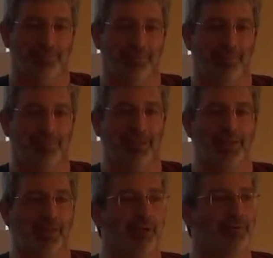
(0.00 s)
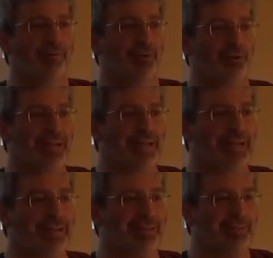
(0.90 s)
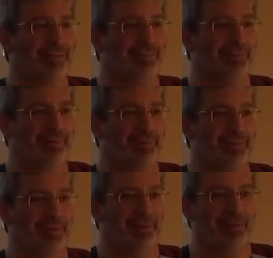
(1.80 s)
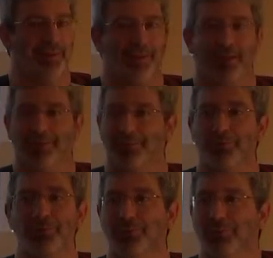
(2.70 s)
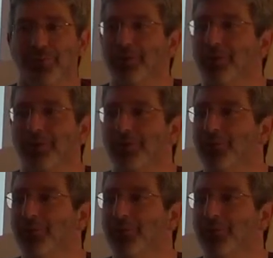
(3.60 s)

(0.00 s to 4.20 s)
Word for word: to take care of your data. And you don't know